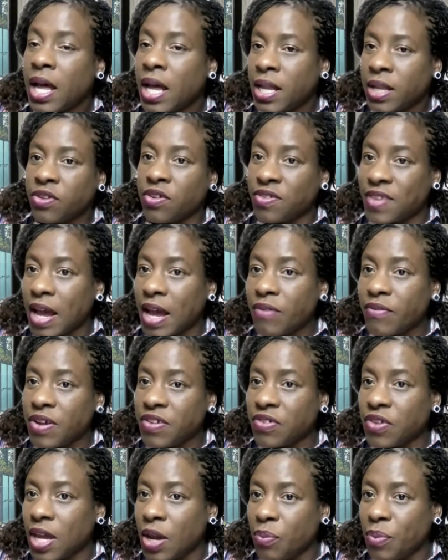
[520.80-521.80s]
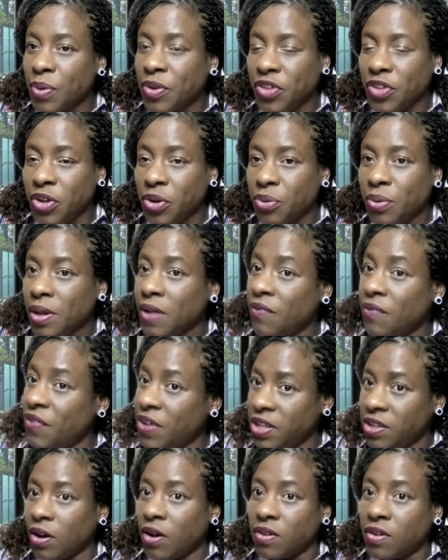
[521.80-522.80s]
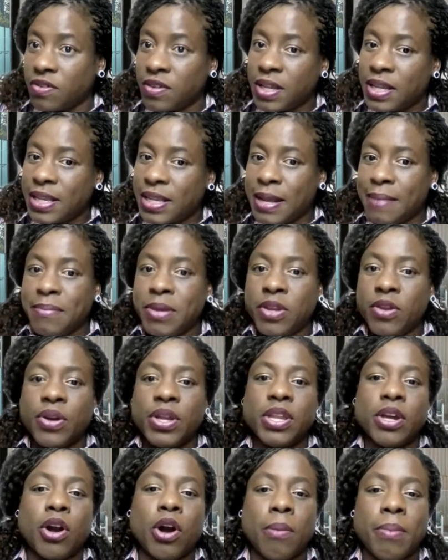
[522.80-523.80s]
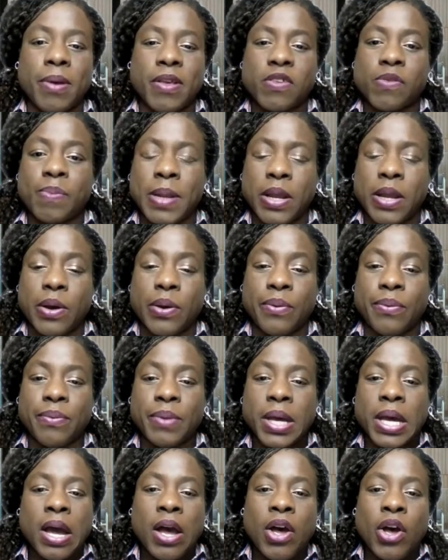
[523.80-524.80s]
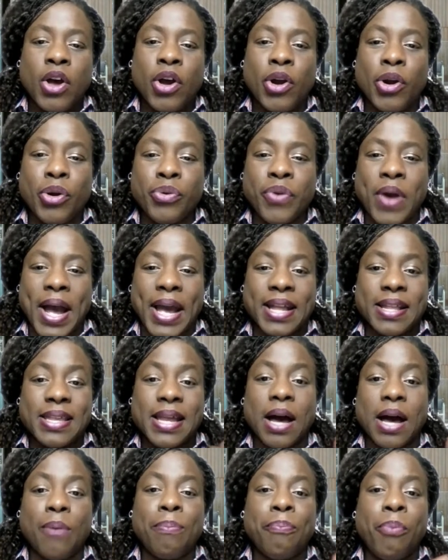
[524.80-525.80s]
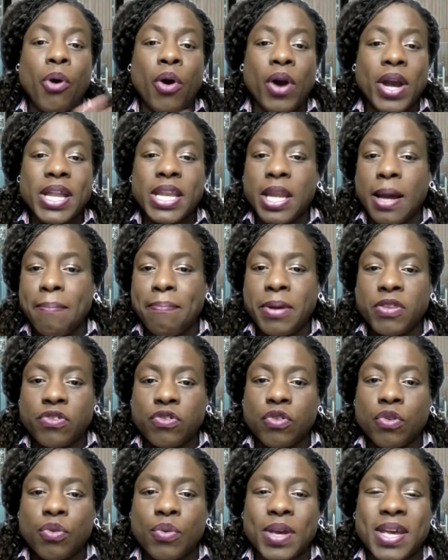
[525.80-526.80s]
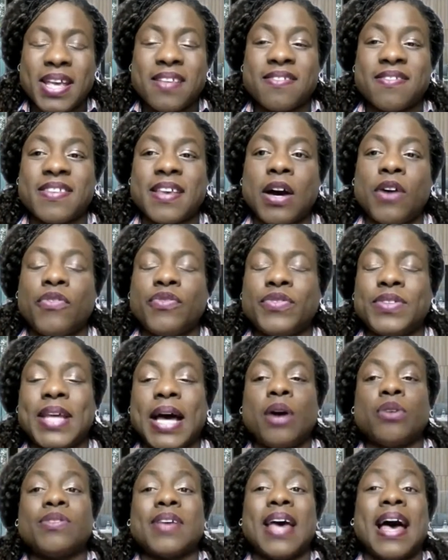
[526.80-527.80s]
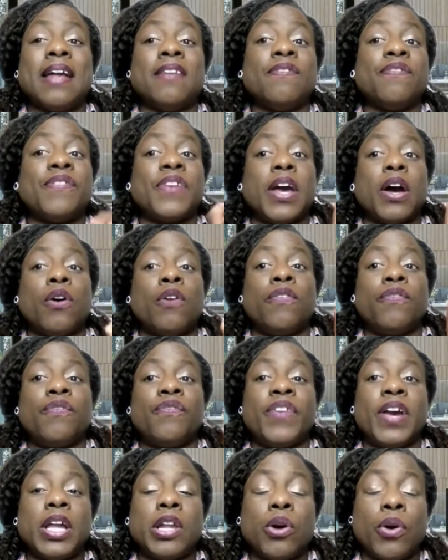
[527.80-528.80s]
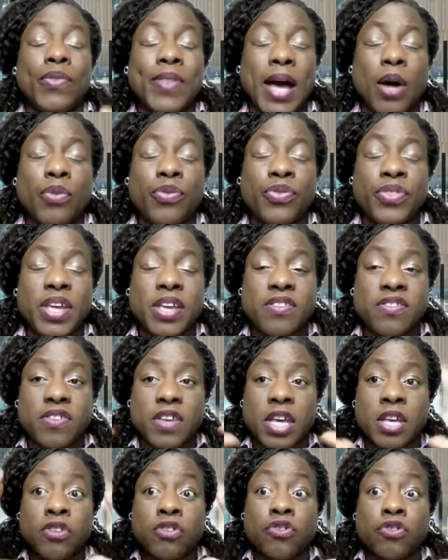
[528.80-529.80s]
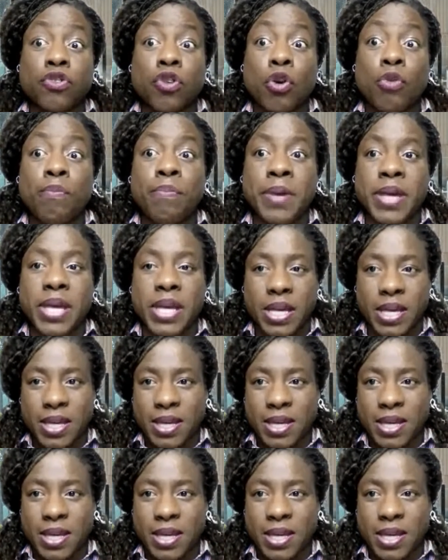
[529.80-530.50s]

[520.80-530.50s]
Does that resonate with you? If it does, let me know in the comments below. All right. Now, point number 2 is self-doubt and fear of failure. Now, this is so big.